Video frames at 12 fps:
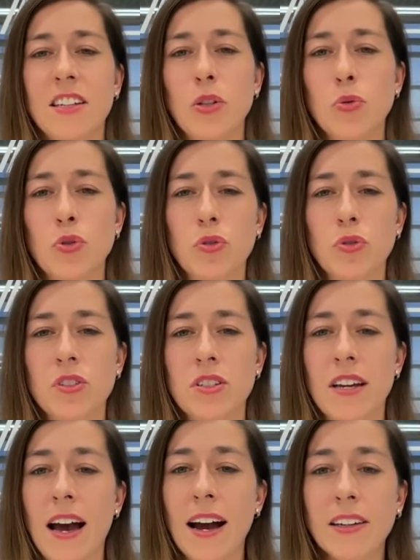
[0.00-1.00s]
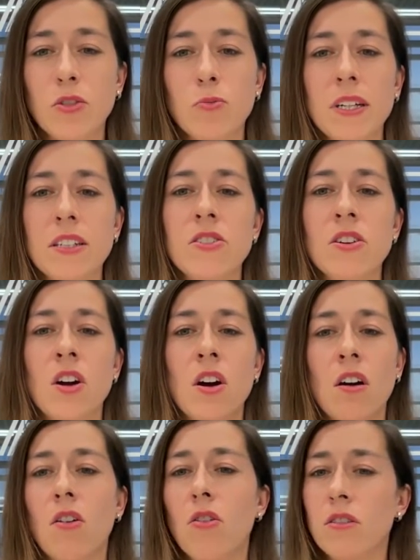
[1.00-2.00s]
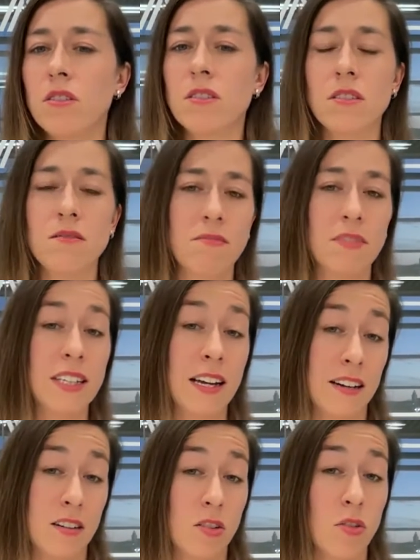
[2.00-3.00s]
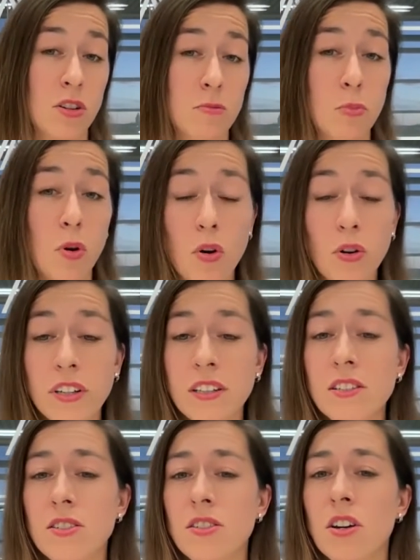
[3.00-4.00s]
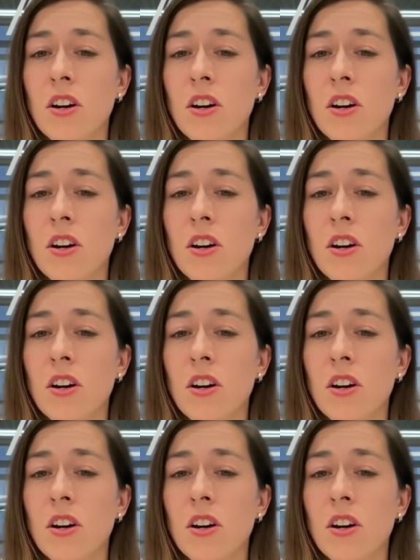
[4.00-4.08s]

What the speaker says: you should argument on a point